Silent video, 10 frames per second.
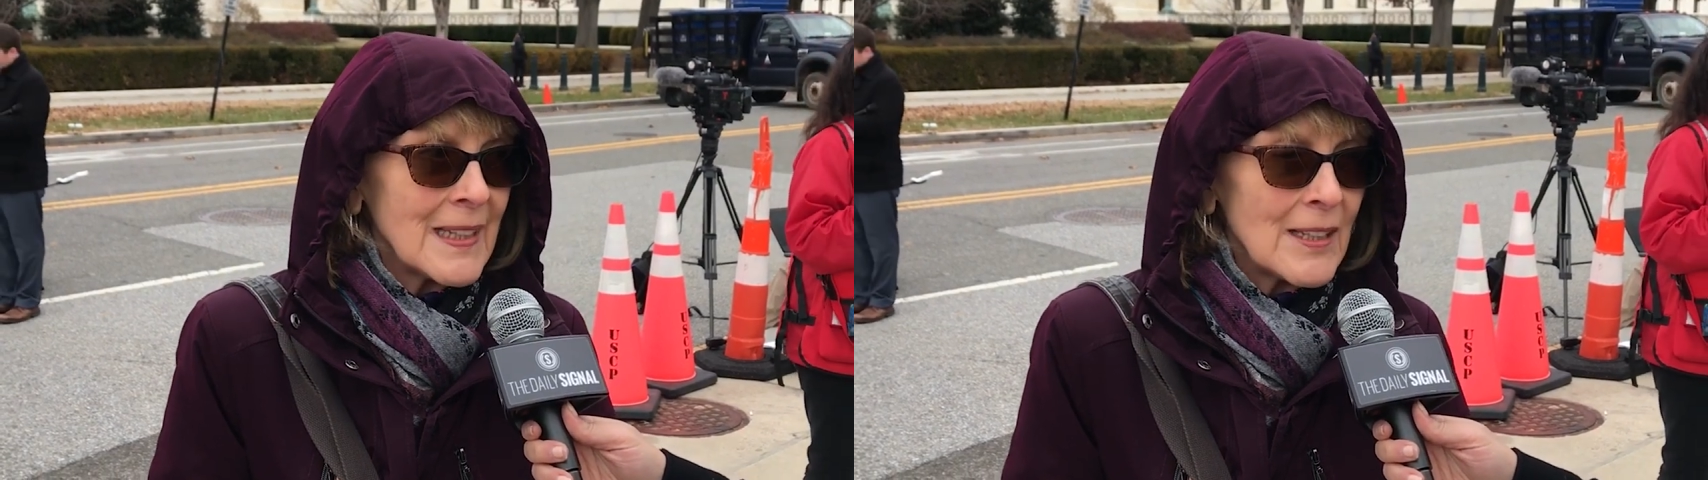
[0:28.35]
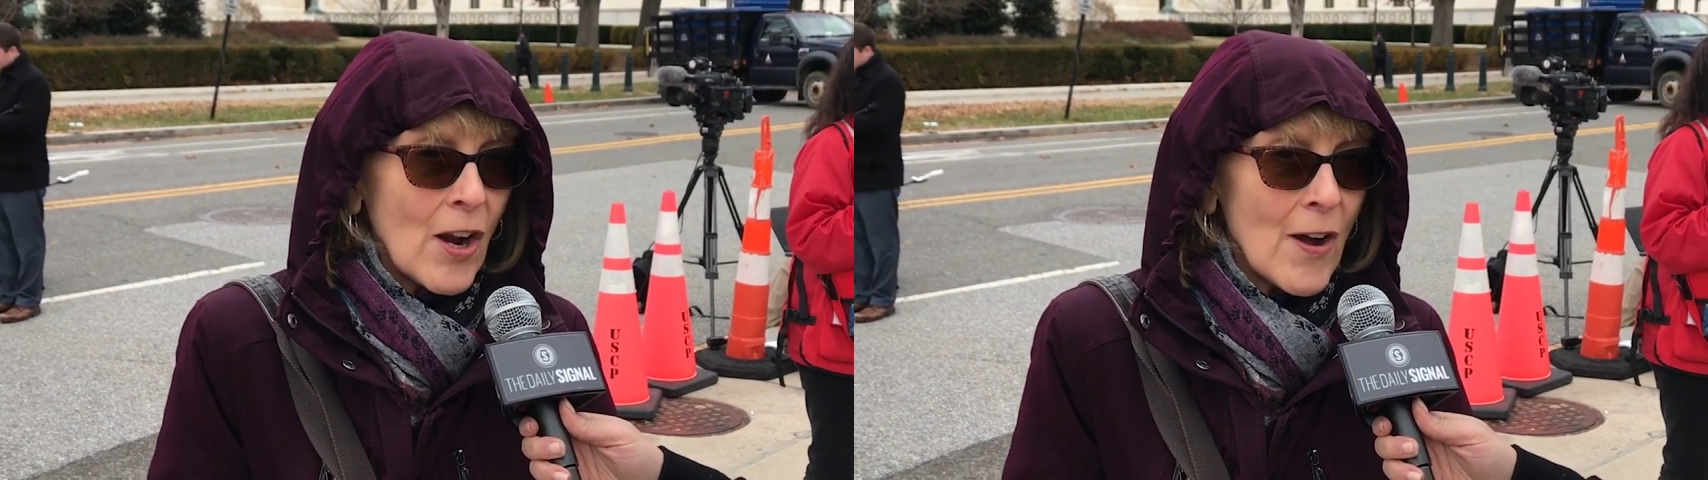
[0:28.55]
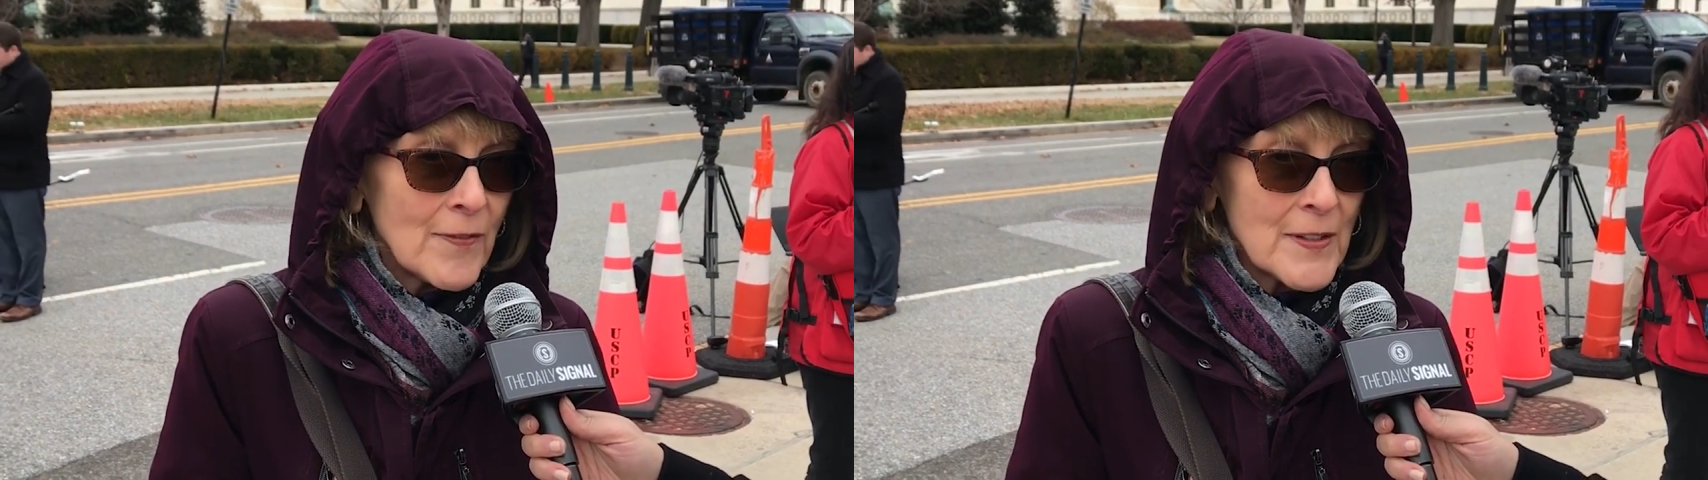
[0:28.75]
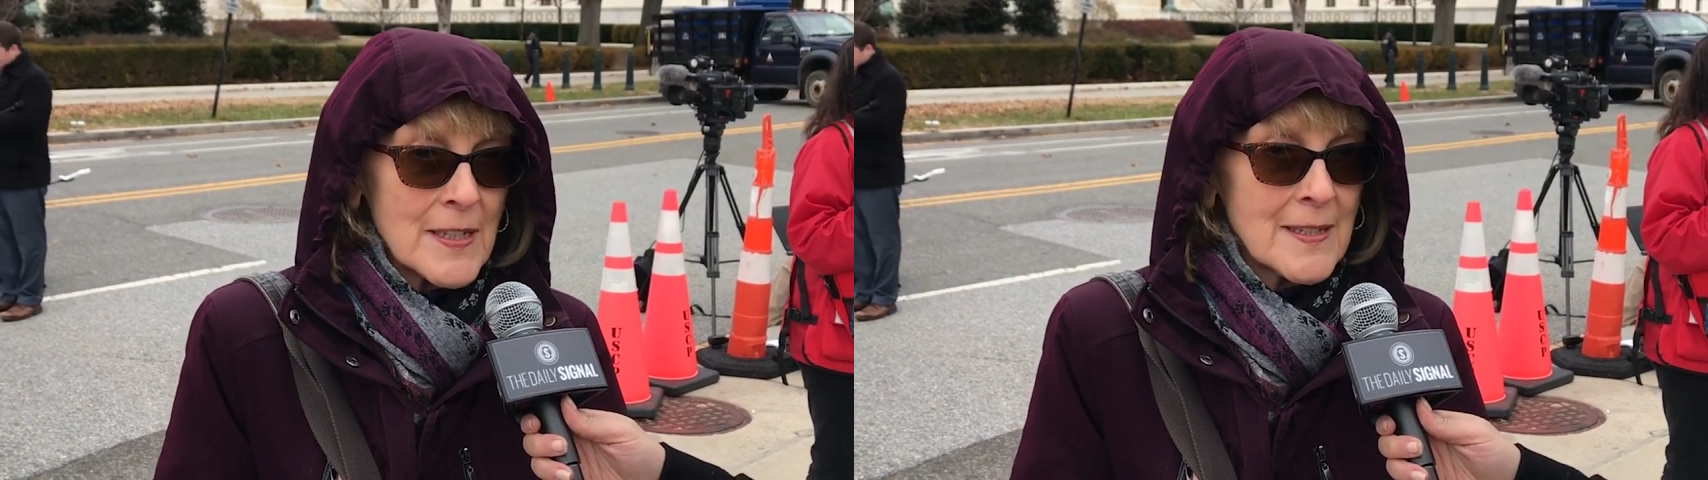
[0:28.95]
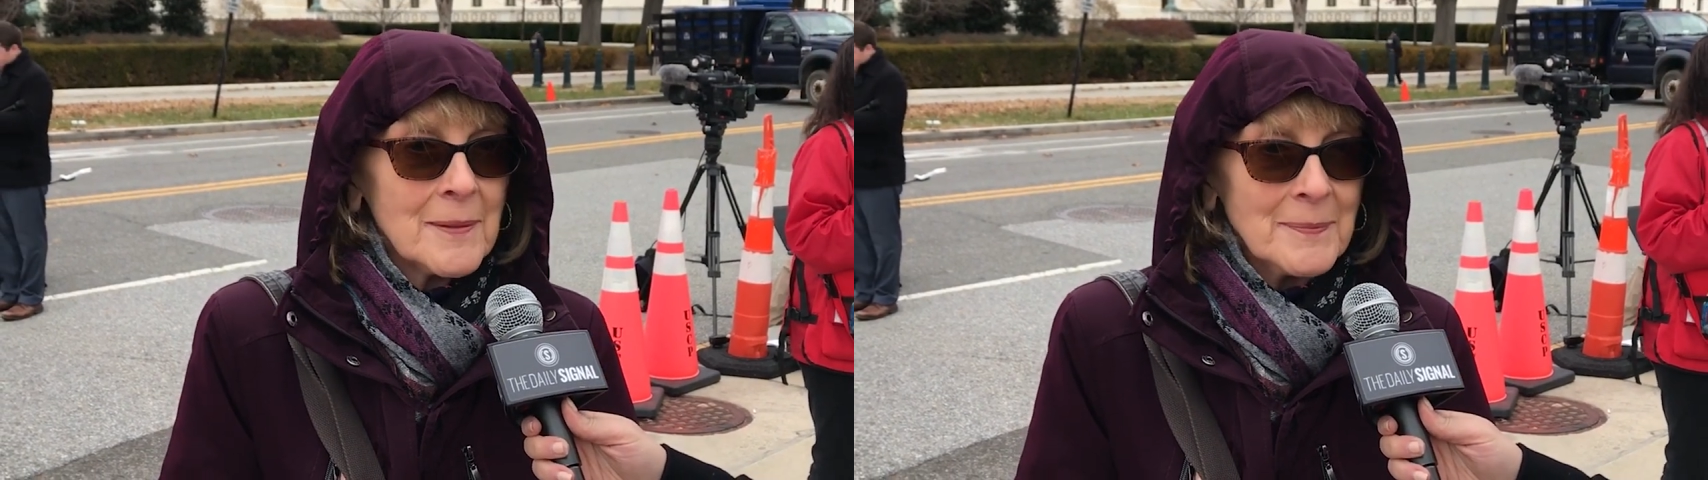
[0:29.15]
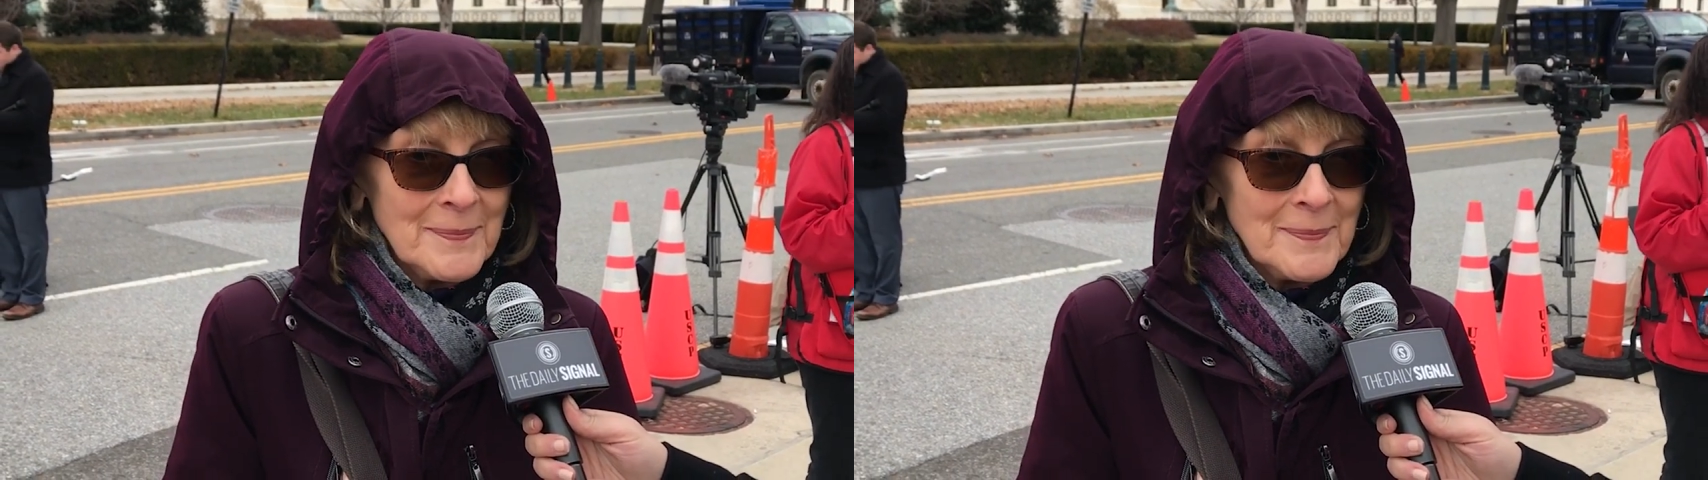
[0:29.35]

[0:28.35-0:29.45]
in office.